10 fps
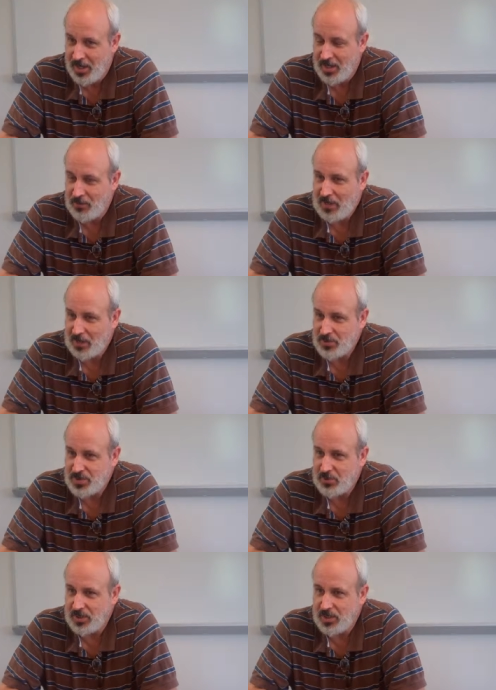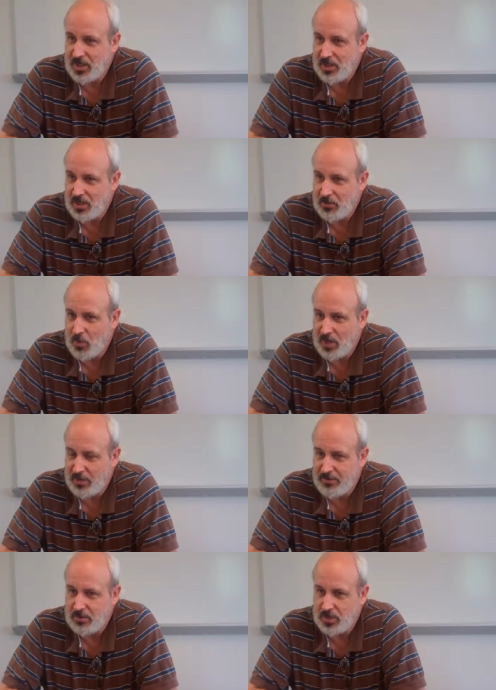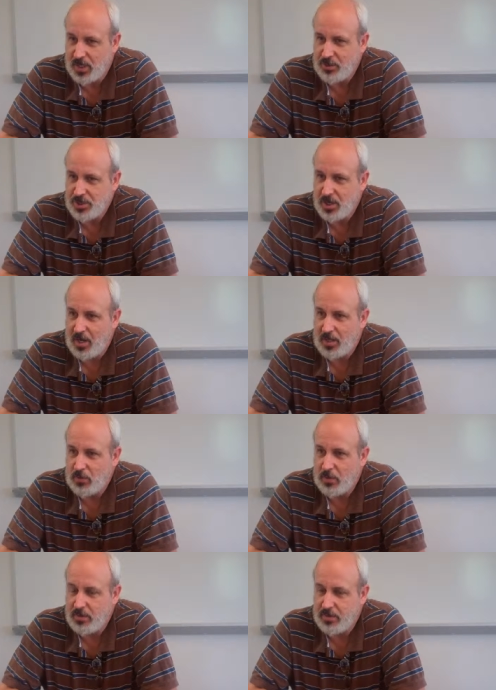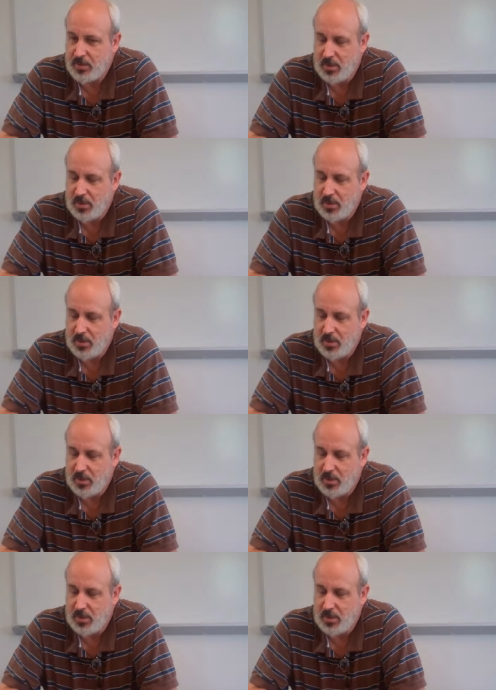And while I was doing the uh, walking through the energy audit with,